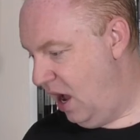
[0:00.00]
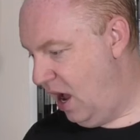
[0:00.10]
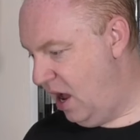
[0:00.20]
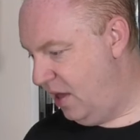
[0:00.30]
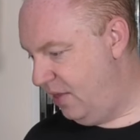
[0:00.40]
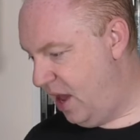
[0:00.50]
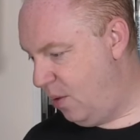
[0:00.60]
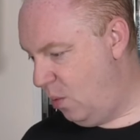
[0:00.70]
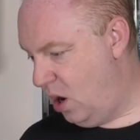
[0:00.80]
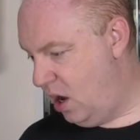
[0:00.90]

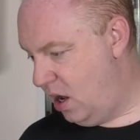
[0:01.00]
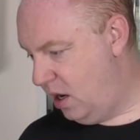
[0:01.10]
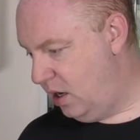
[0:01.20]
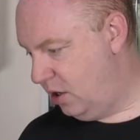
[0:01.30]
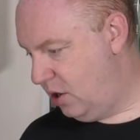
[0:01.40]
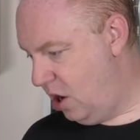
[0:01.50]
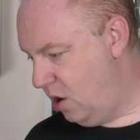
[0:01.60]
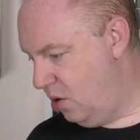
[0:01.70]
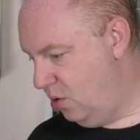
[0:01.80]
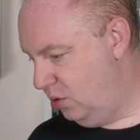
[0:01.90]
That one
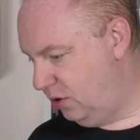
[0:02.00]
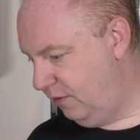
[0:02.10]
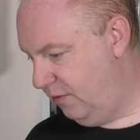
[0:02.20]
goes